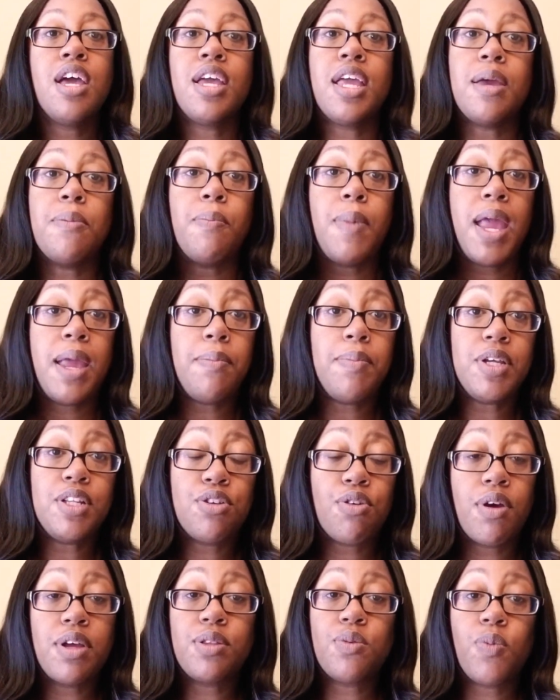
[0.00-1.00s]
It may be
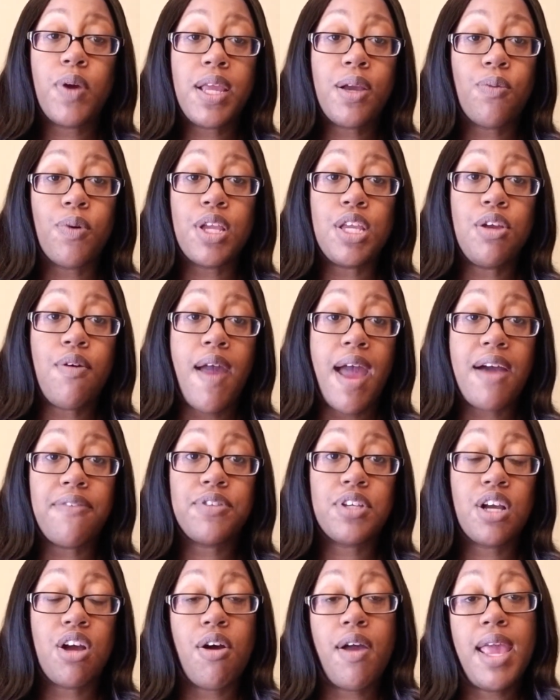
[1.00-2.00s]
during the week where you have
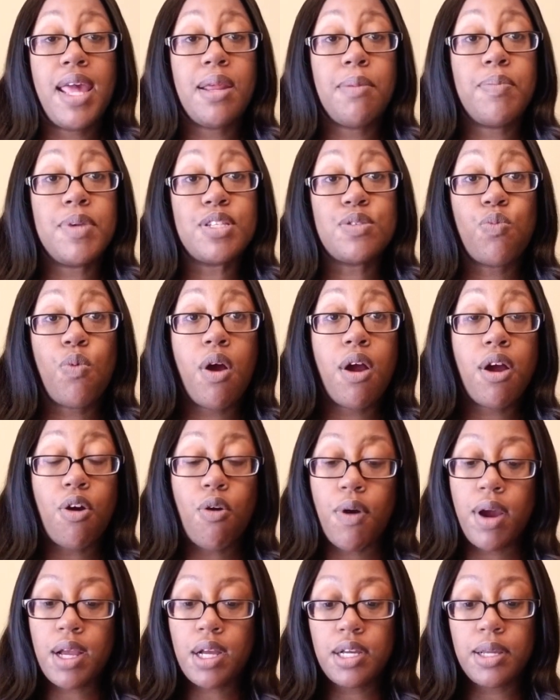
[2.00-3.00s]
to go ahead and miss work,
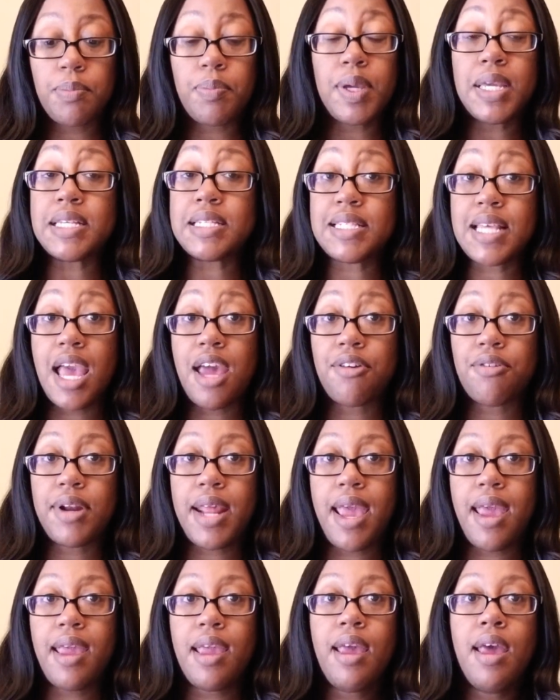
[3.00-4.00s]
or it could be a
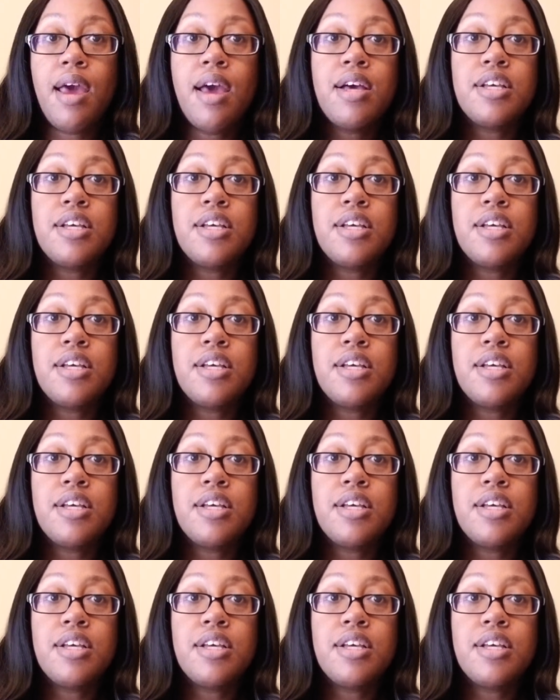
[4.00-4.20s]
Saturday.